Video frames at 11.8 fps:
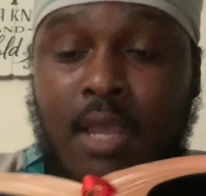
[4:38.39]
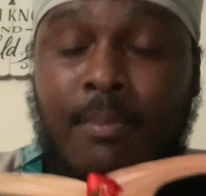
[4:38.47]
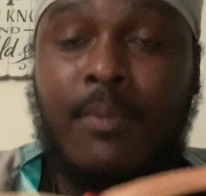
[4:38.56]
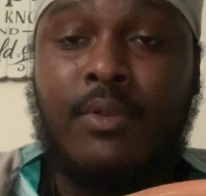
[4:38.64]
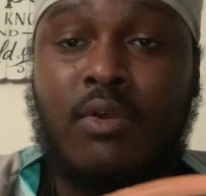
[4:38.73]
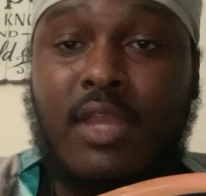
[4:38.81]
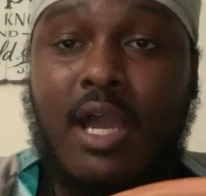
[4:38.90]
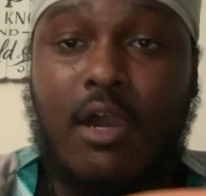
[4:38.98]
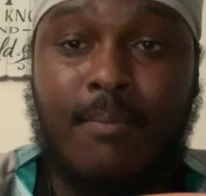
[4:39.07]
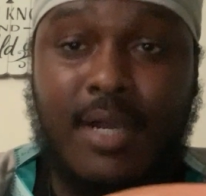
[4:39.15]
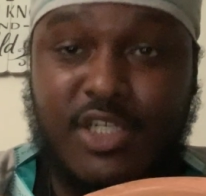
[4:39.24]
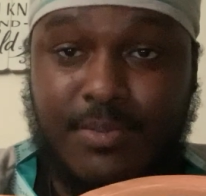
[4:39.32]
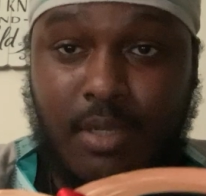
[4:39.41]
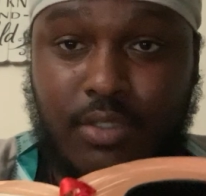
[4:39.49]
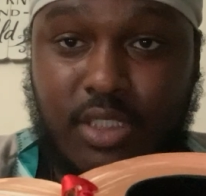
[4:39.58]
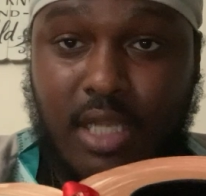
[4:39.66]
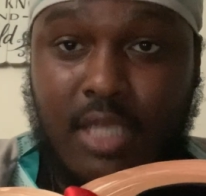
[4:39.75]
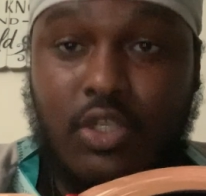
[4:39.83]
But we know Yahweh Bashem
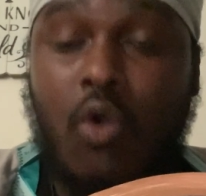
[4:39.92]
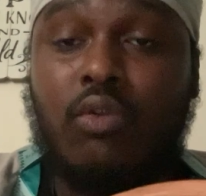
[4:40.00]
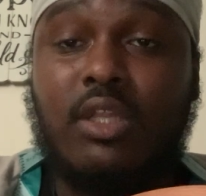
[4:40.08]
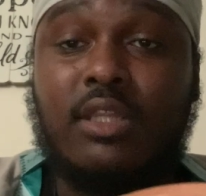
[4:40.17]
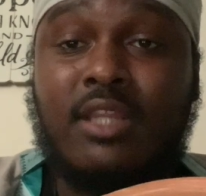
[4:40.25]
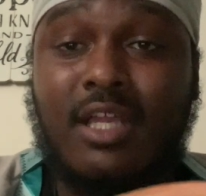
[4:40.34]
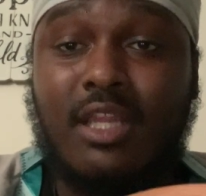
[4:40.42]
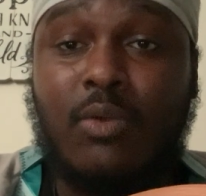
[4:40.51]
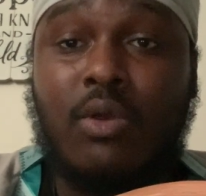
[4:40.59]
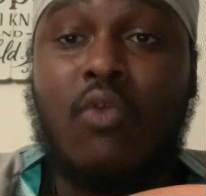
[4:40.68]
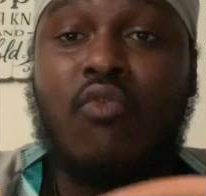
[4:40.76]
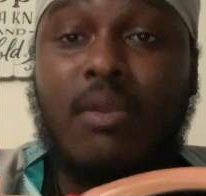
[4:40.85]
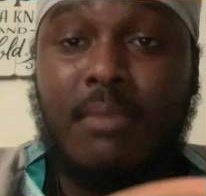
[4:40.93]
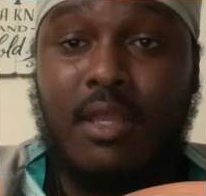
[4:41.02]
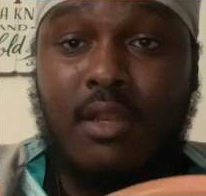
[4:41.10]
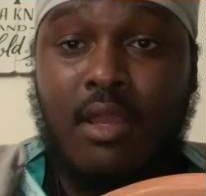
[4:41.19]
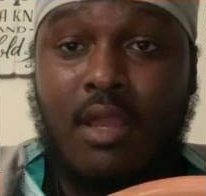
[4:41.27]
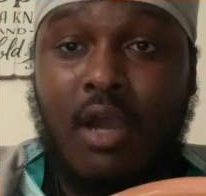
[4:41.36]
Shai is only dealing with a
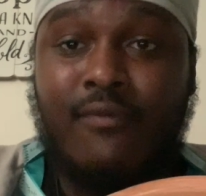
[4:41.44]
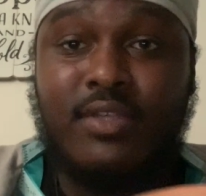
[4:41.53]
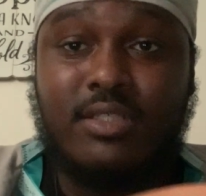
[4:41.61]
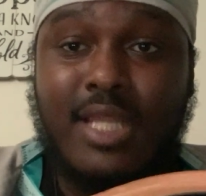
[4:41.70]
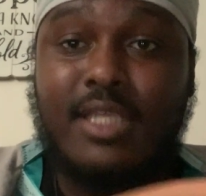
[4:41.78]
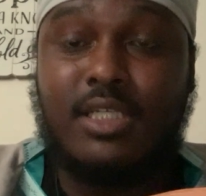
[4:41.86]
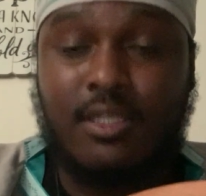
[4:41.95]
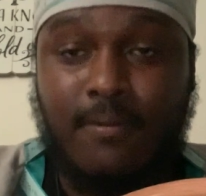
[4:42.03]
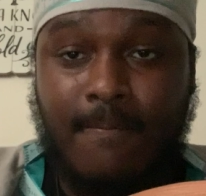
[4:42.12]
remnant of his nation.